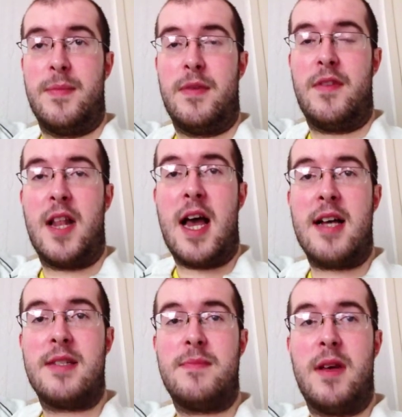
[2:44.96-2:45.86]
But for the
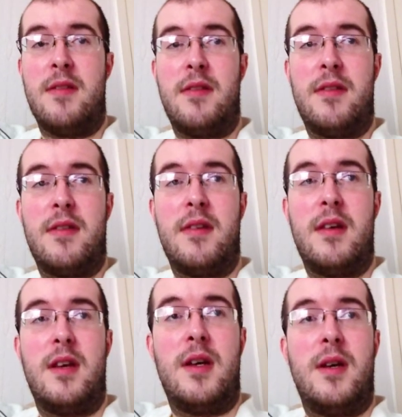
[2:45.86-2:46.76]
last month,
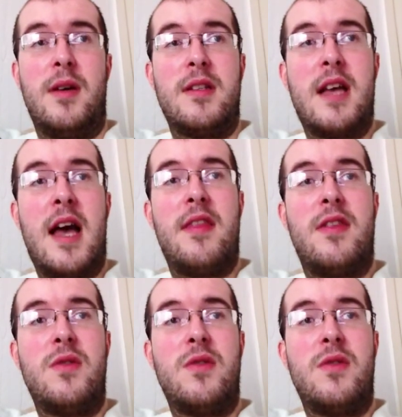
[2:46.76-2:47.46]
because I had